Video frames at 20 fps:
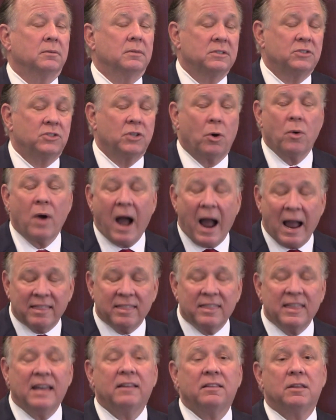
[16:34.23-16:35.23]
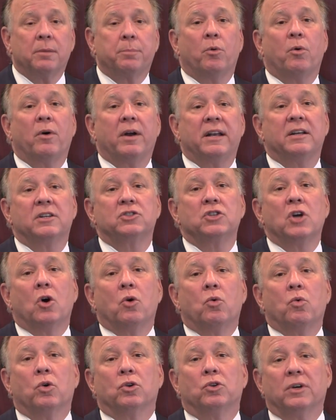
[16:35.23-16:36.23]
So I think the point is
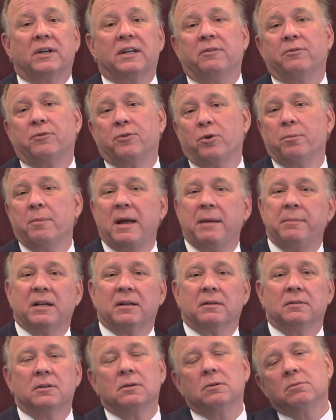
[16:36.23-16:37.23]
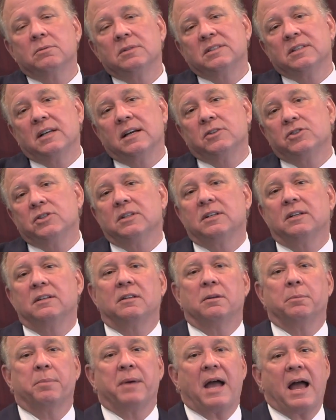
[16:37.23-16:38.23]
we're looking for maybe a little recession at
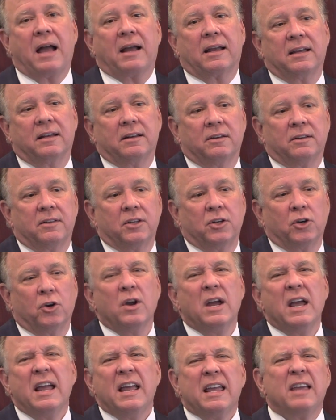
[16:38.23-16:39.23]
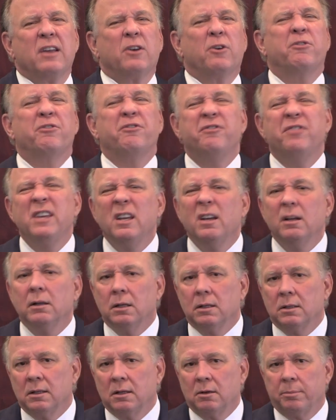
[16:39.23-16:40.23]
the back end of the year. It'll feel a
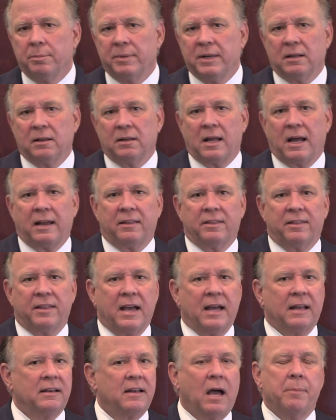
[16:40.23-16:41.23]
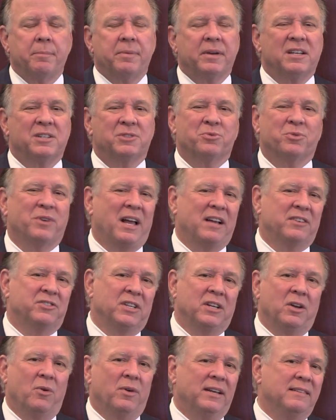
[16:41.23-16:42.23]
little bit like that, not because we're
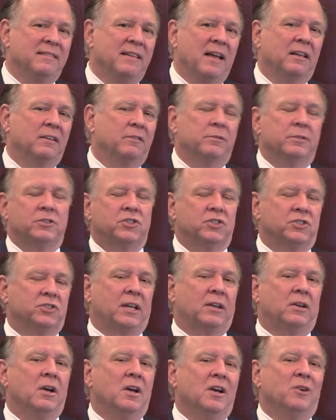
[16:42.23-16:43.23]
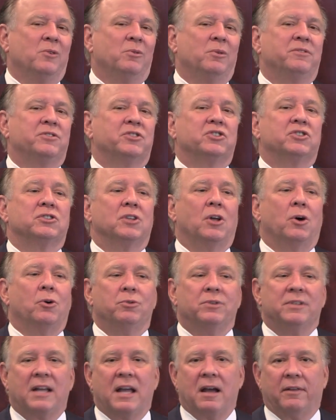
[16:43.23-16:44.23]
actually going negative. It's just like we've
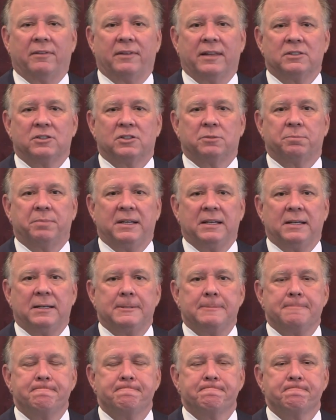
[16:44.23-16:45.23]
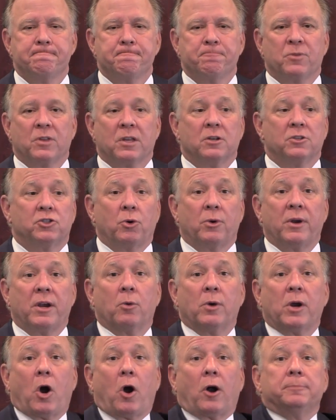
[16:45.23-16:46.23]
slowed down that speed.
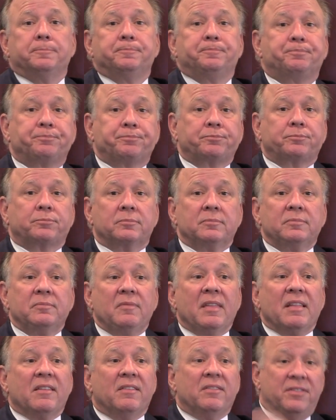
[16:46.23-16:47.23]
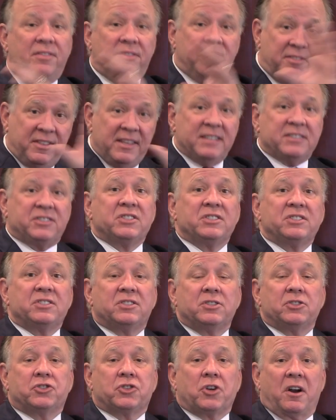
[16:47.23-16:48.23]
So here we are. This
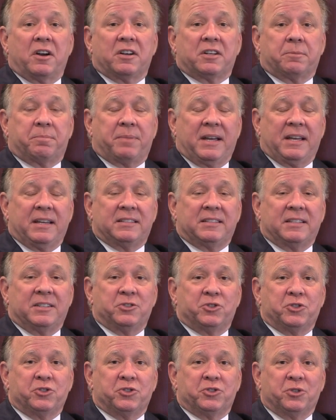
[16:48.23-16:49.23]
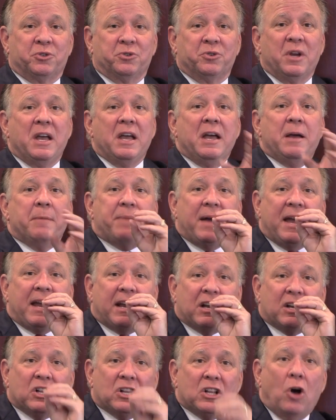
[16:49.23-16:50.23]
is the chart to pay attention to.
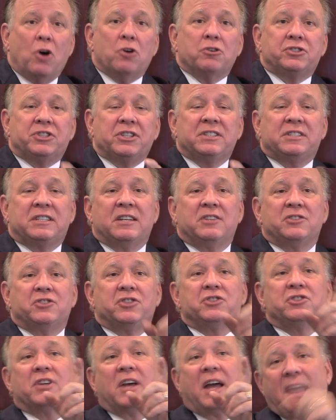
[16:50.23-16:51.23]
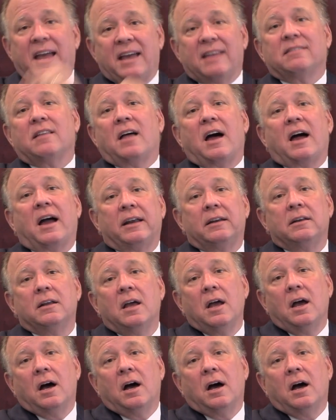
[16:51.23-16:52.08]
Pay close attention to headline